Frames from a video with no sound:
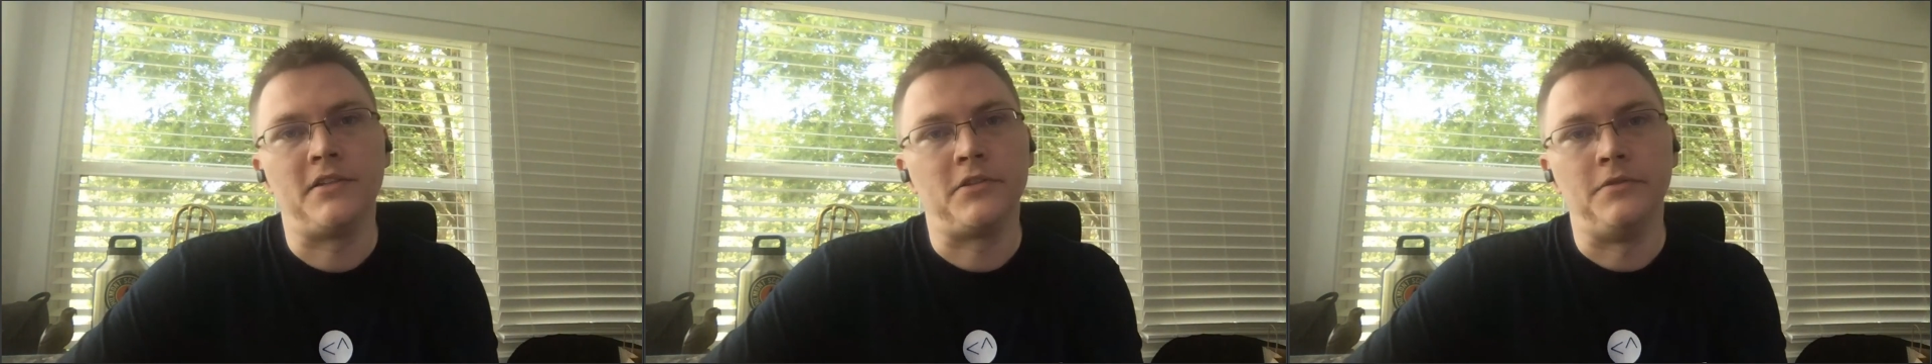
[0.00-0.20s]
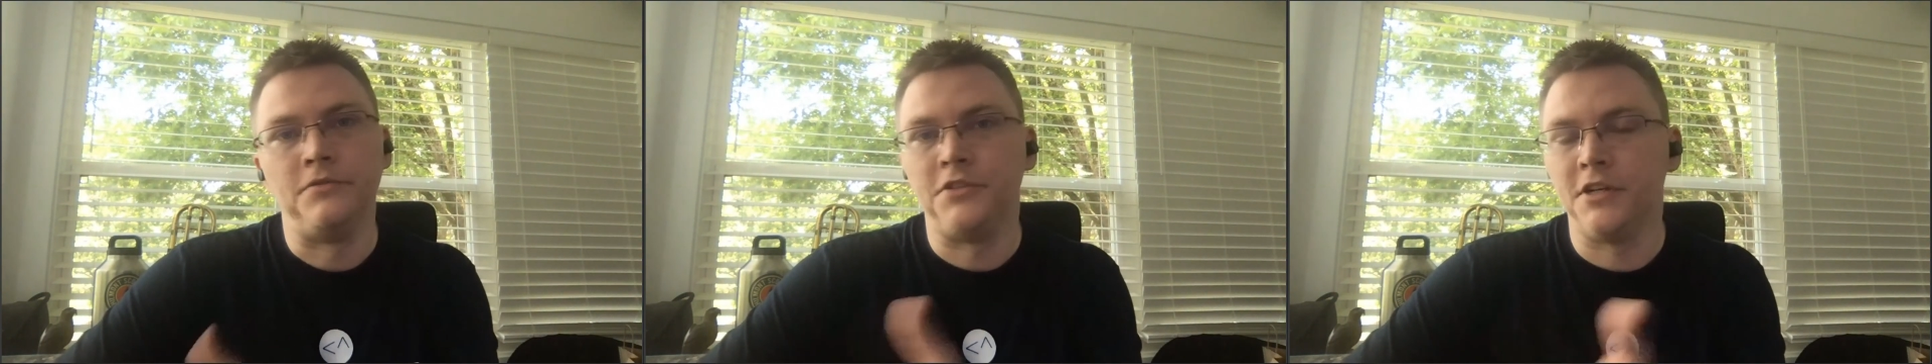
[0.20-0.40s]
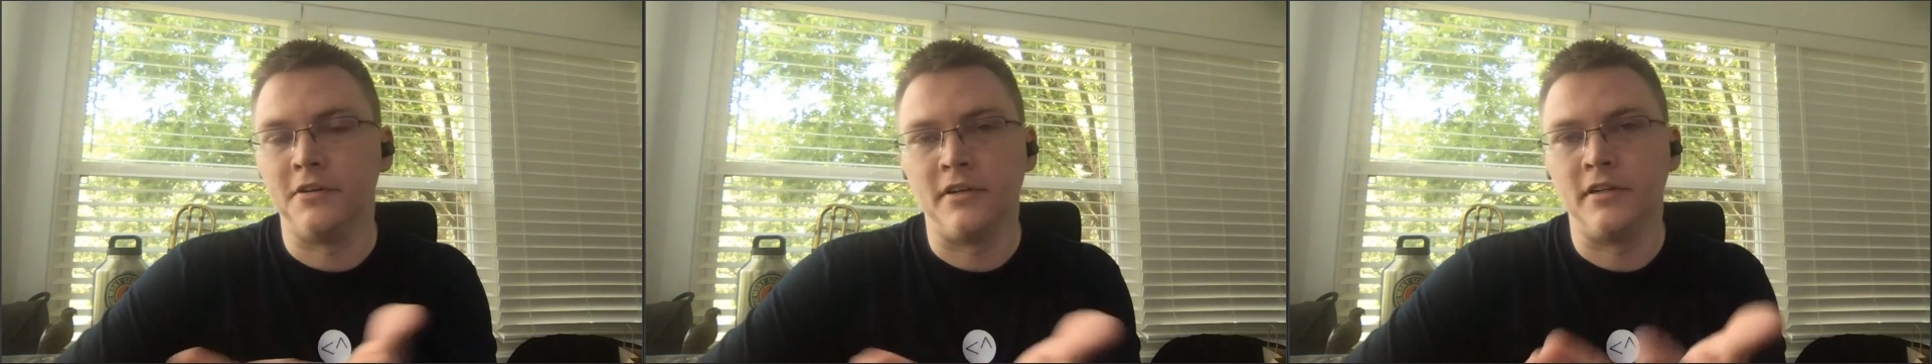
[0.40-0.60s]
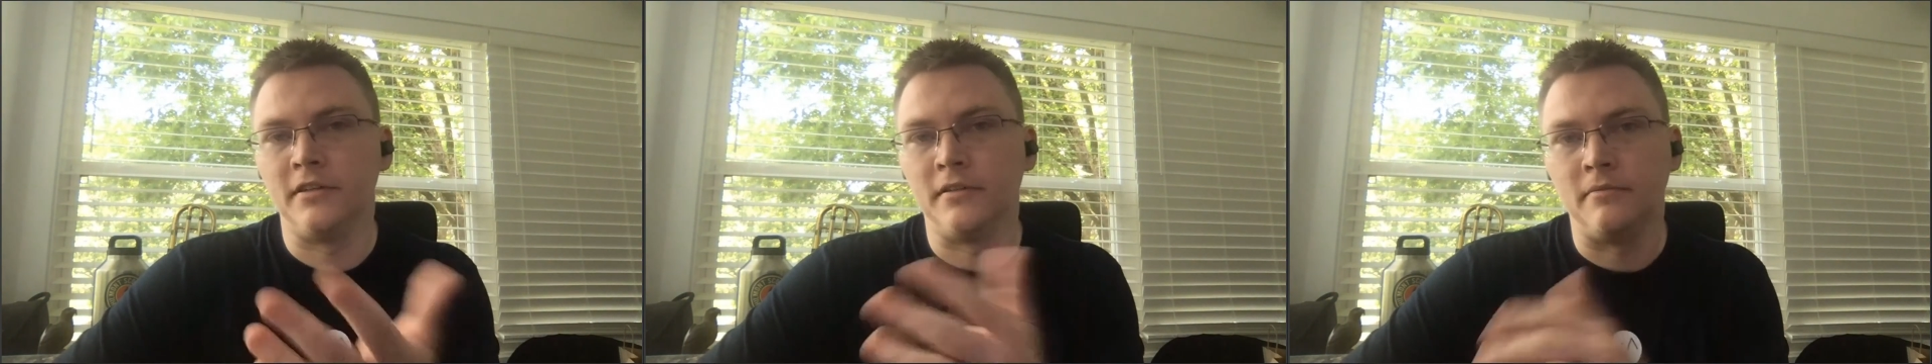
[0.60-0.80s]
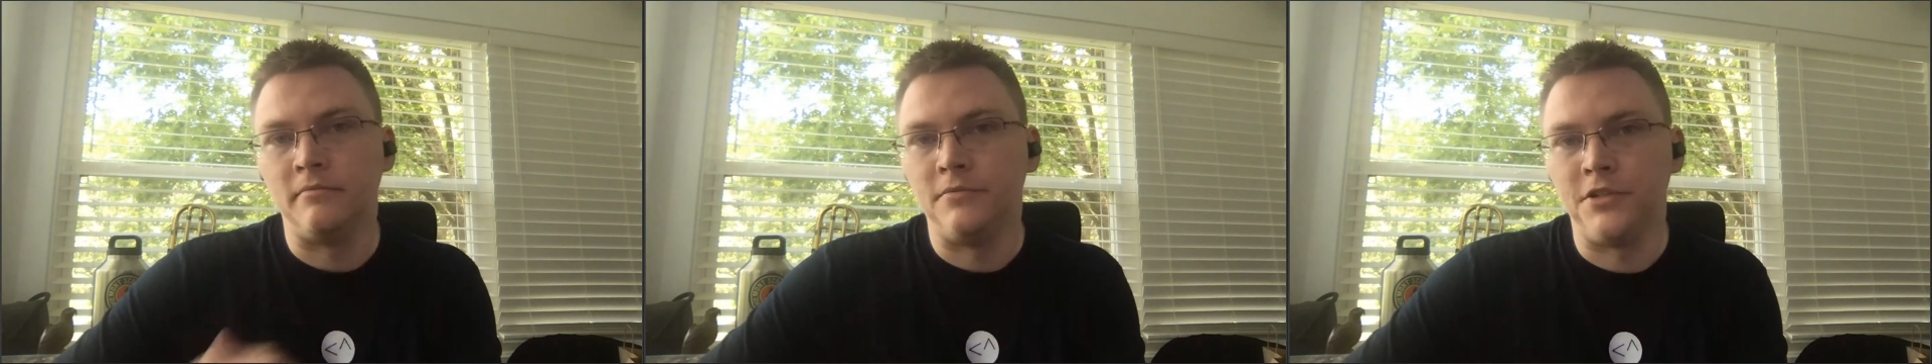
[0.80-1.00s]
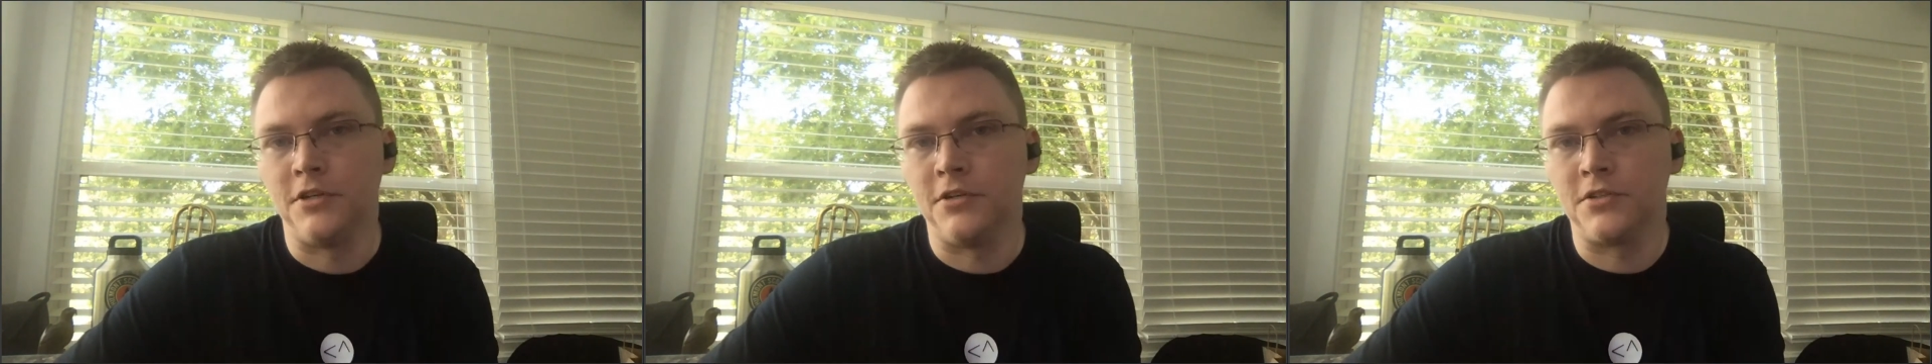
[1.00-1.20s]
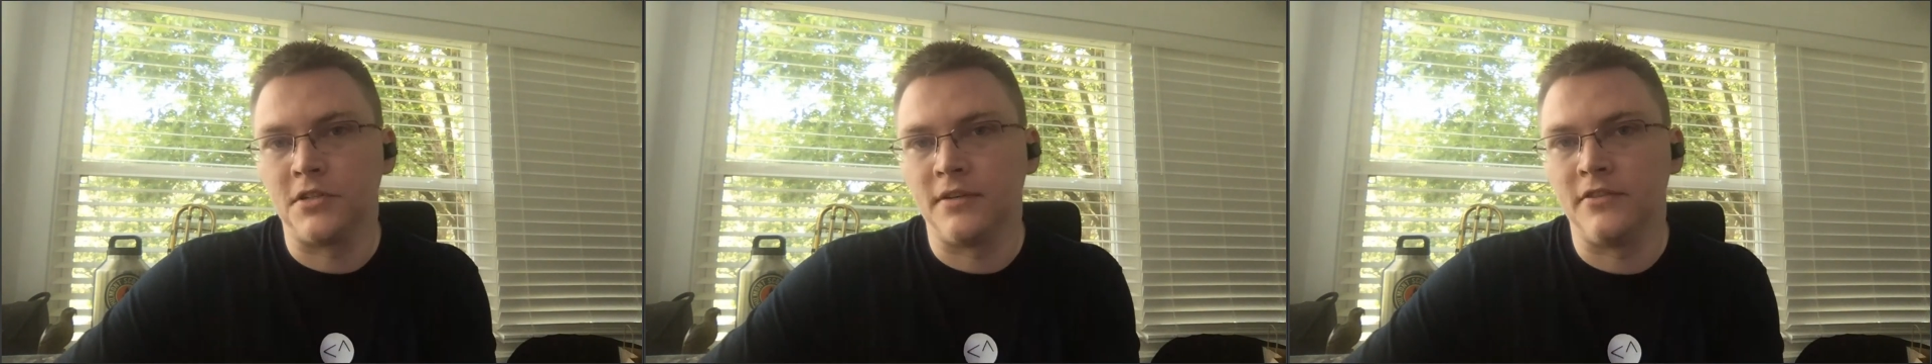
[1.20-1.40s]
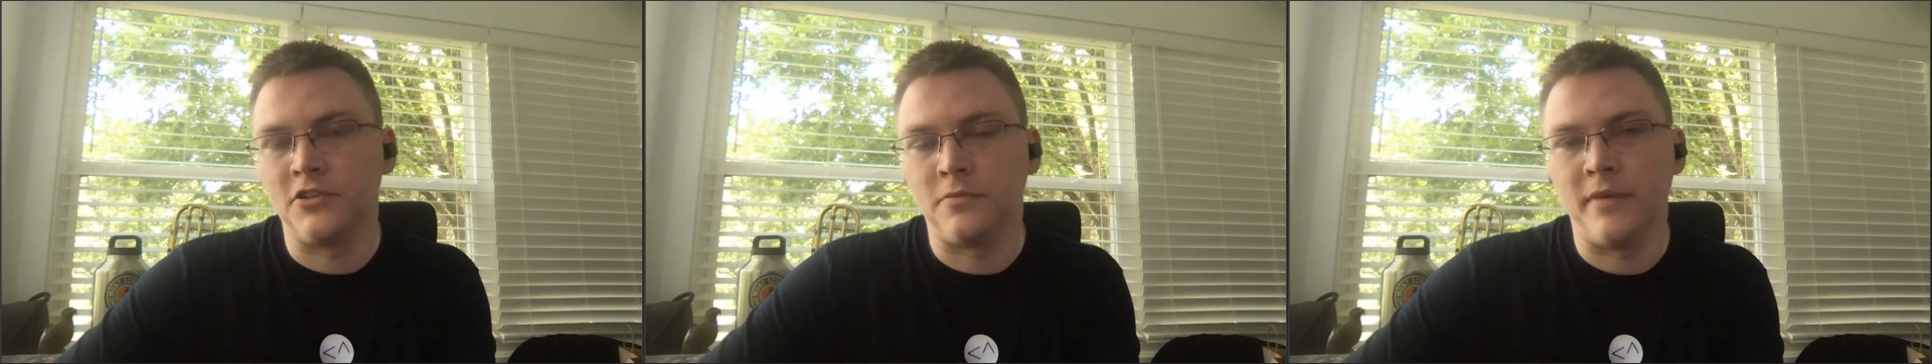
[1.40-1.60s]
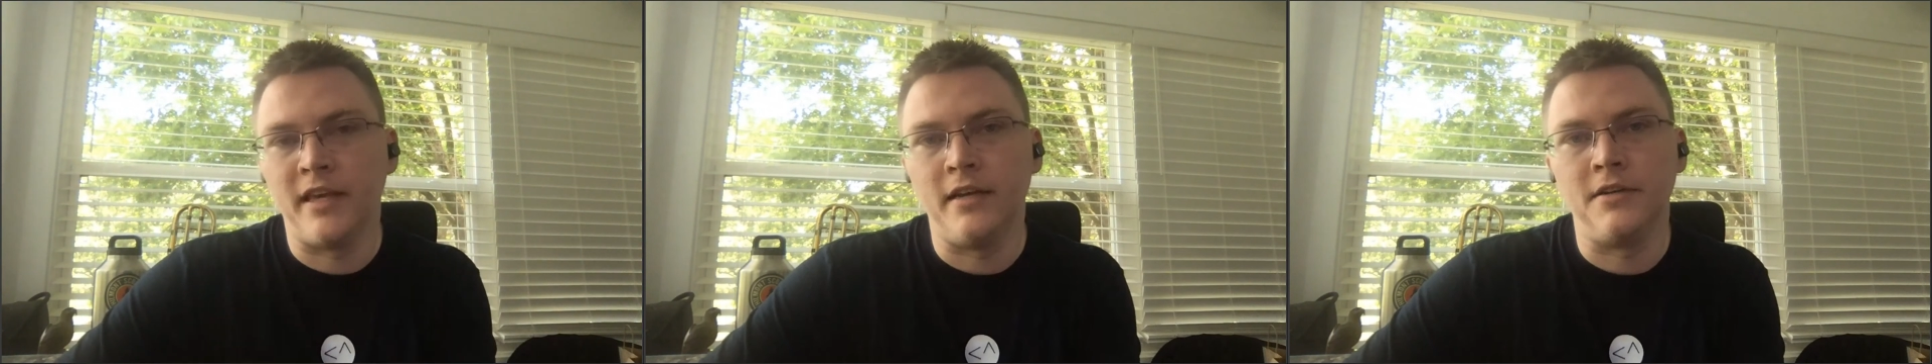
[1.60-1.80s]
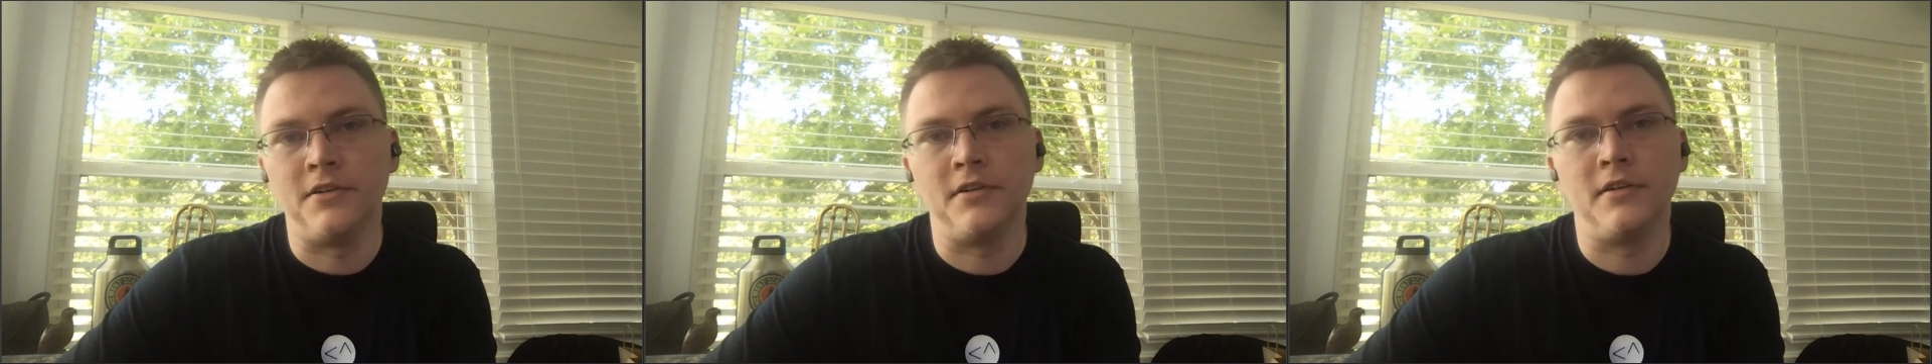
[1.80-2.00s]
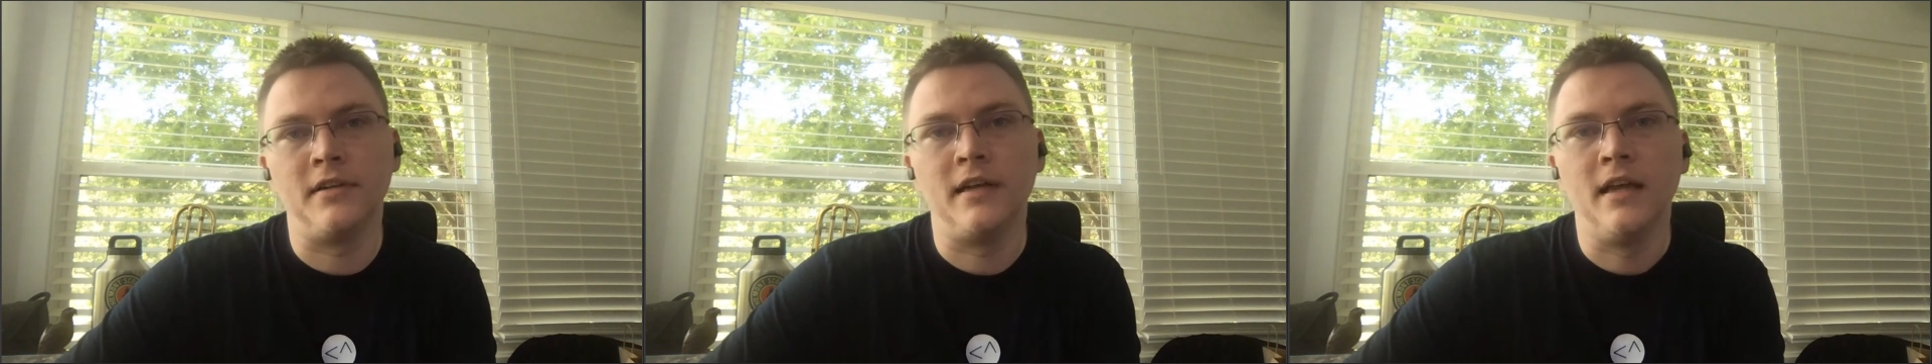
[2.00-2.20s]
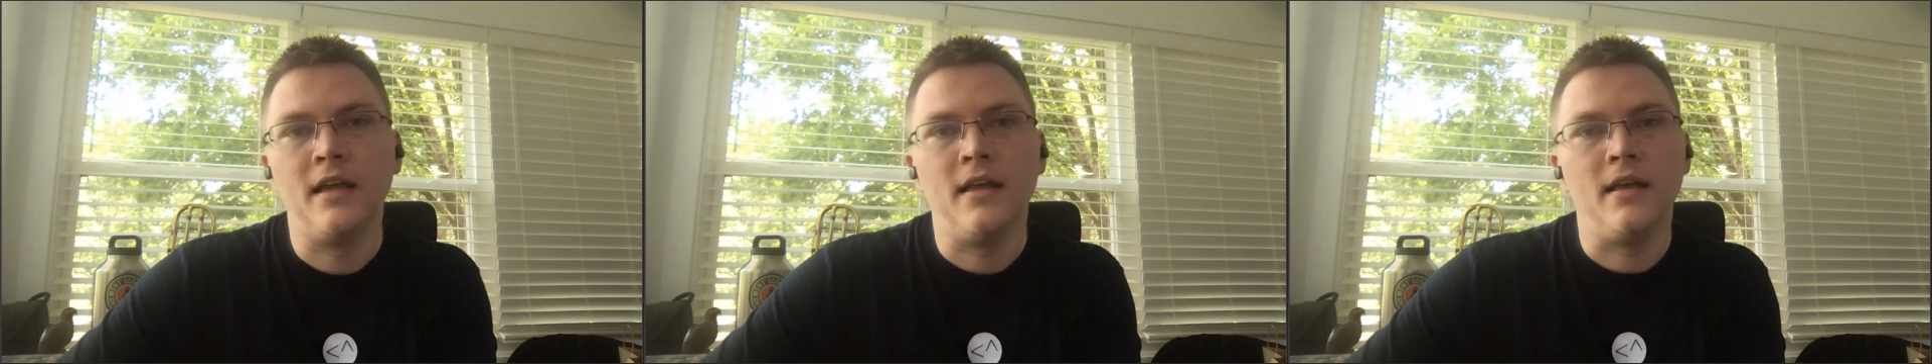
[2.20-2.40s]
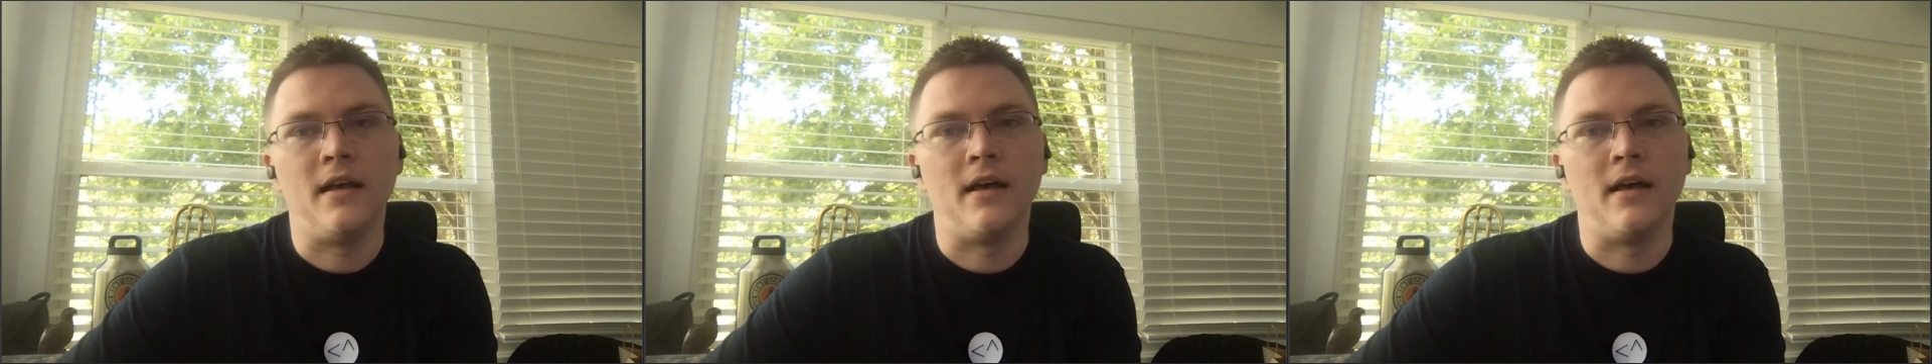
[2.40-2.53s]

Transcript: So Jira Service Manager,